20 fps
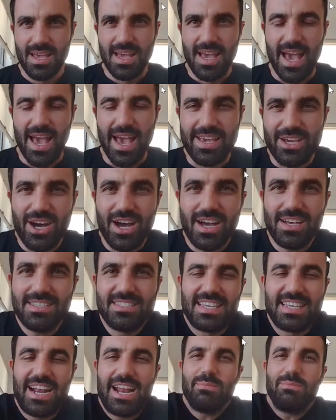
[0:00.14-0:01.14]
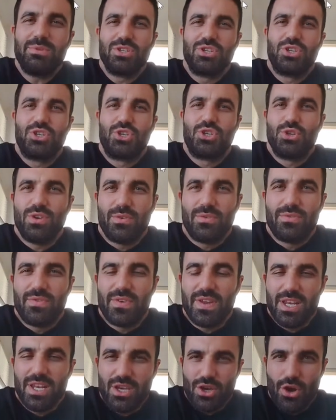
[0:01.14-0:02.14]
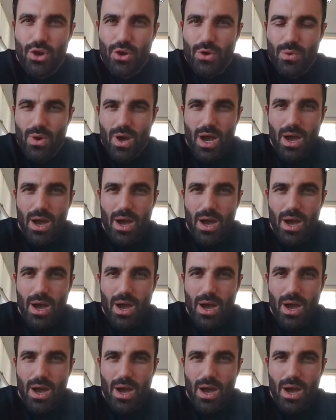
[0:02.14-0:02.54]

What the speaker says: Hey guys, today I'm going to shoot a video